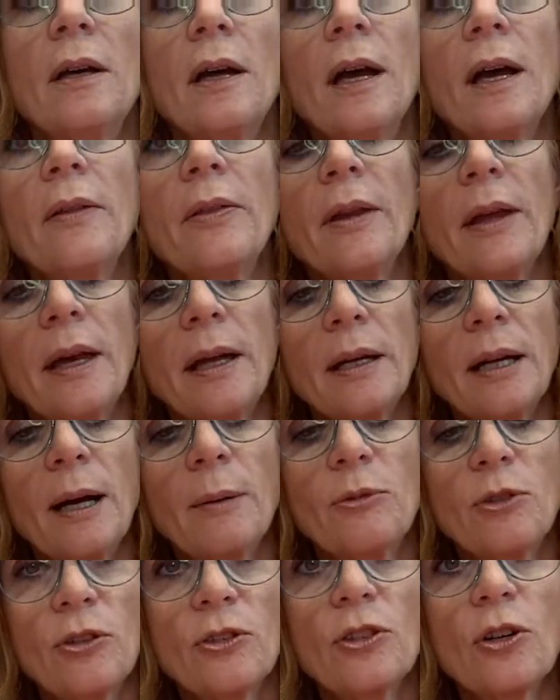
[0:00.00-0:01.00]
And then I'm
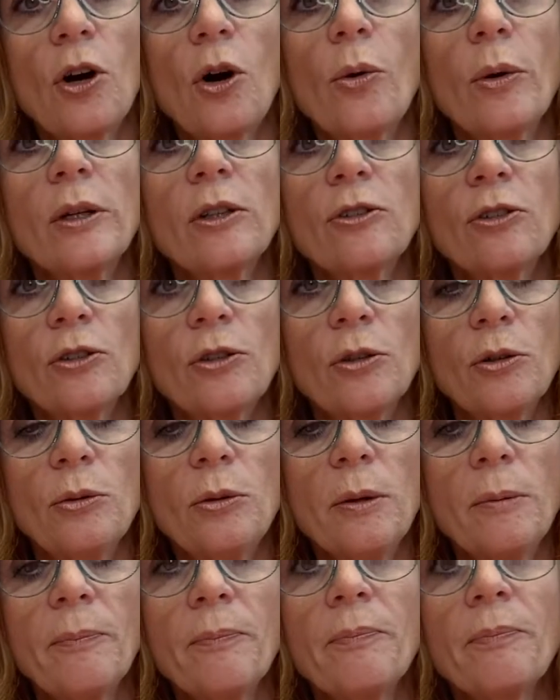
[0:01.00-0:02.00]
just going to
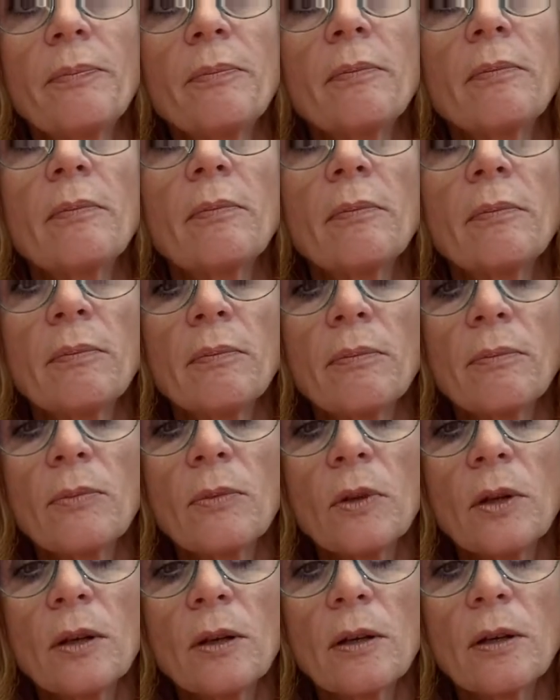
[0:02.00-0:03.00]

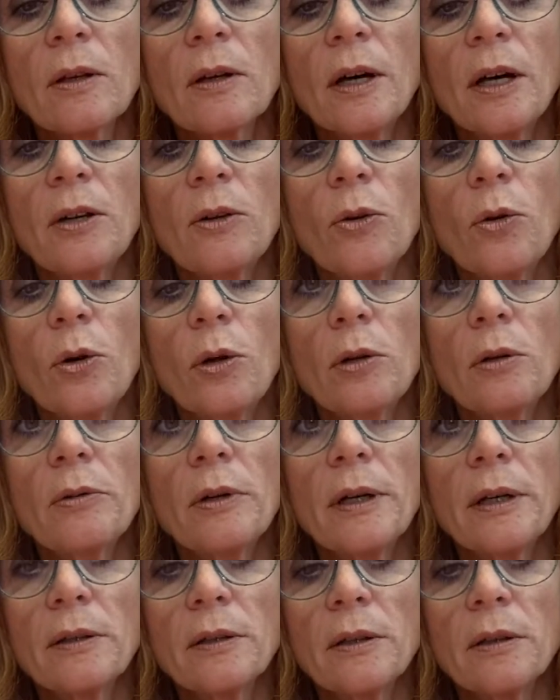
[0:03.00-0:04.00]
cut all
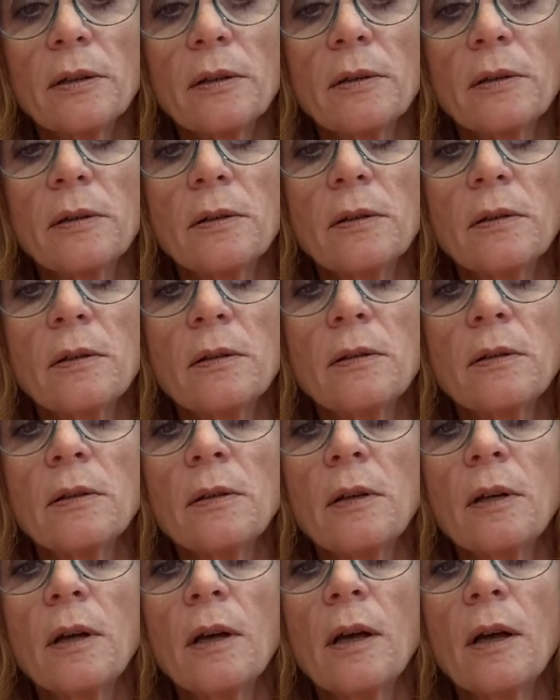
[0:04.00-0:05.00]
around it.
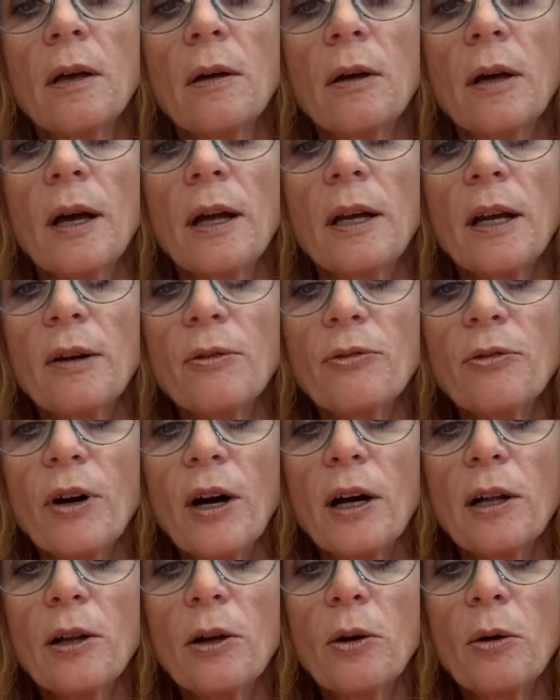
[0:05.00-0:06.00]
And I
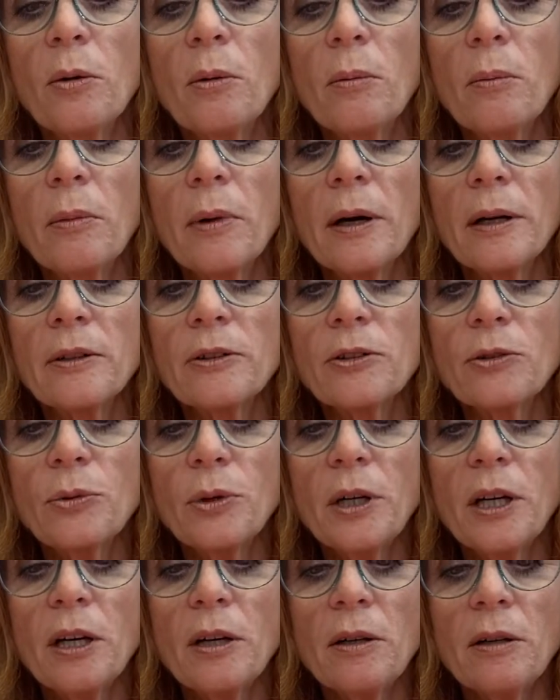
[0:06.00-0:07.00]
follow my
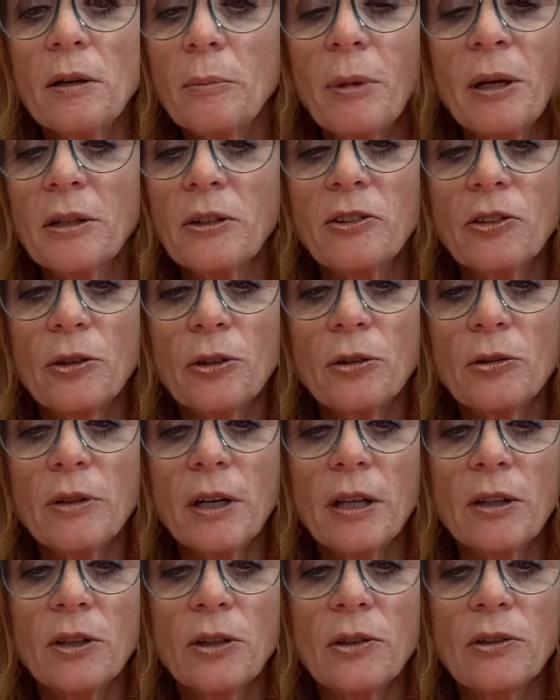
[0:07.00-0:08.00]
square, my circle
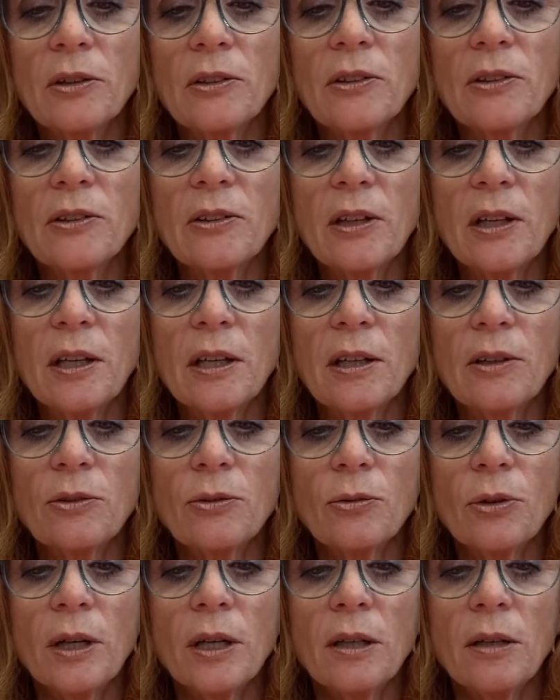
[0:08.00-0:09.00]
rather, because it stays
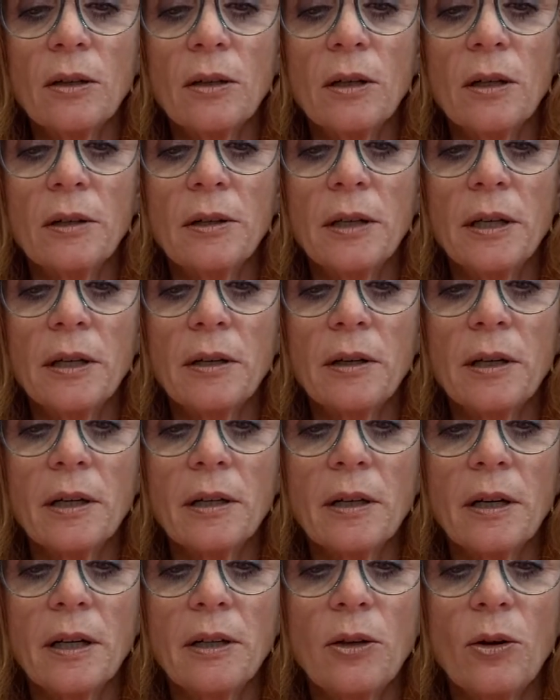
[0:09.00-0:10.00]
right on there. I
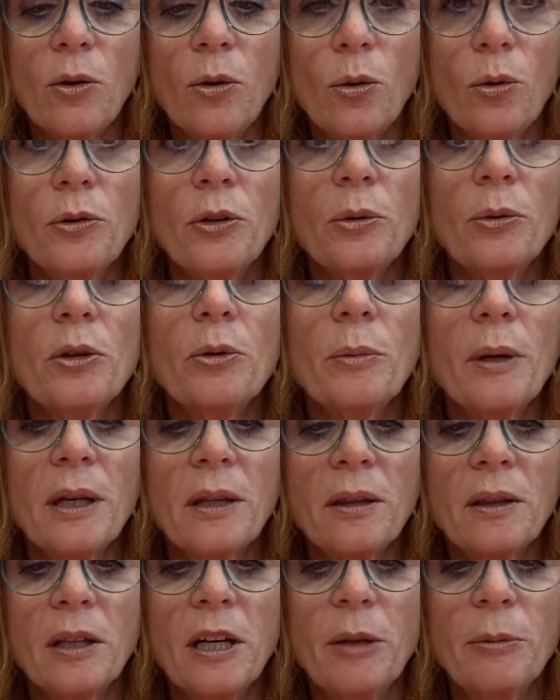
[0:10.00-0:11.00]
kind of hold it with my
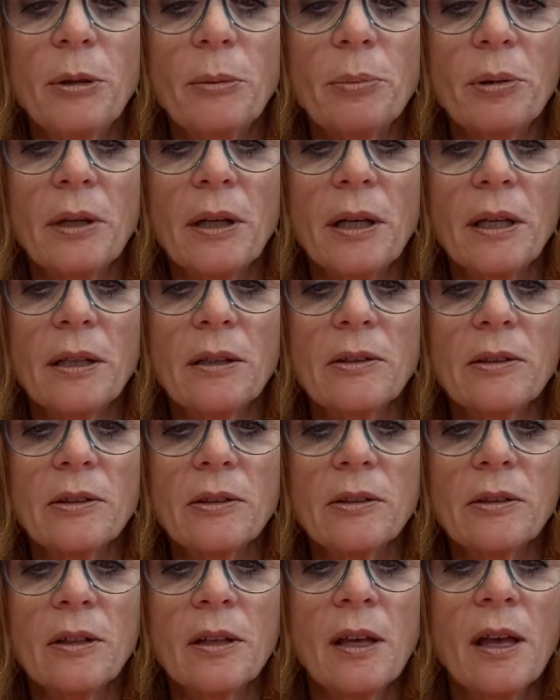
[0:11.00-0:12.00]
thumb in
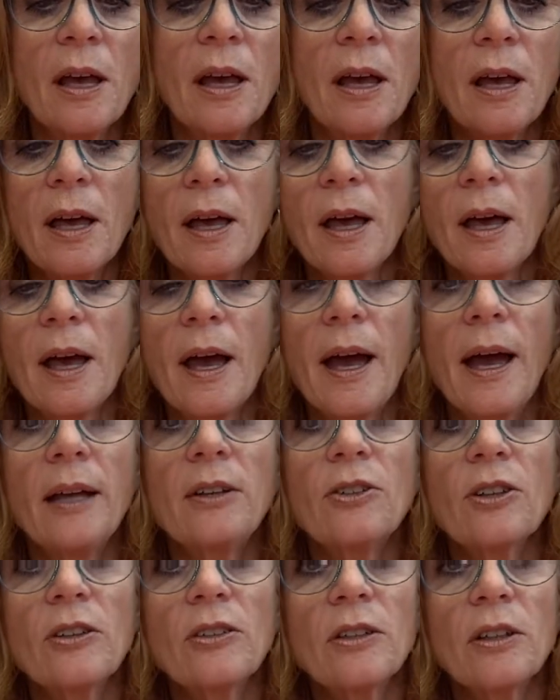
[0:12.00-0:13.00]
place and
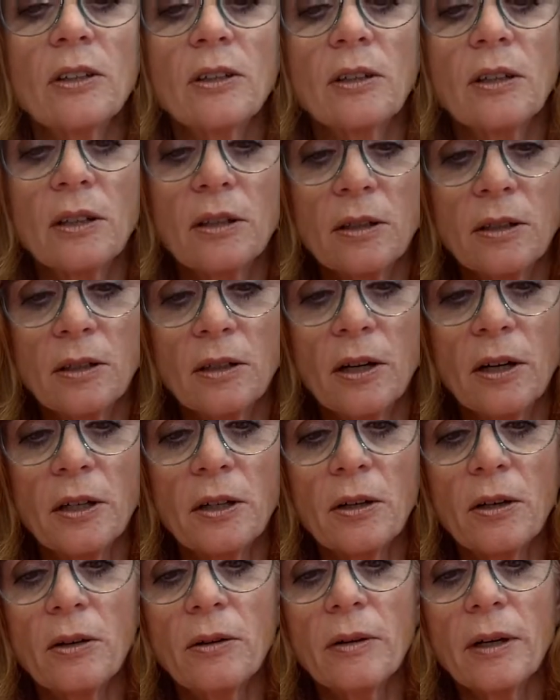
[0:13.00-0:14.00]
just cut
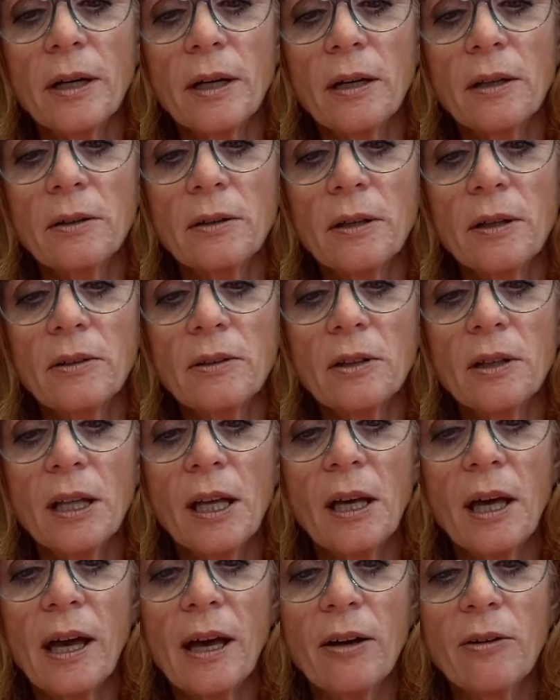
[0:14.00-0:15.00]
around until I
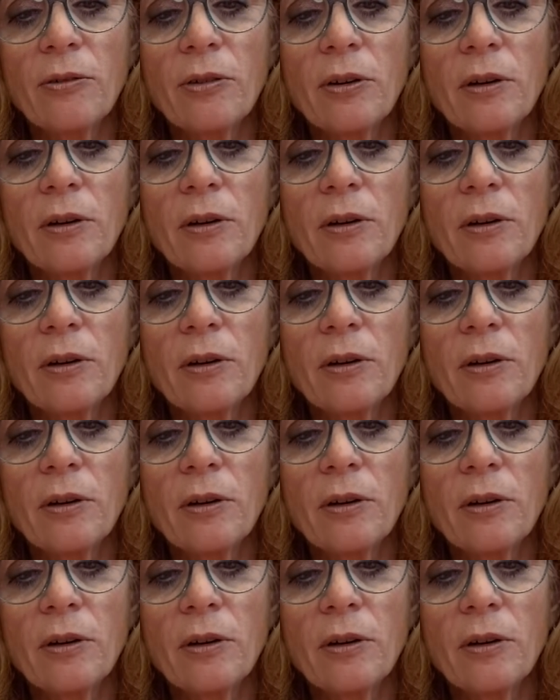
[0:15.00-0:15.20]
have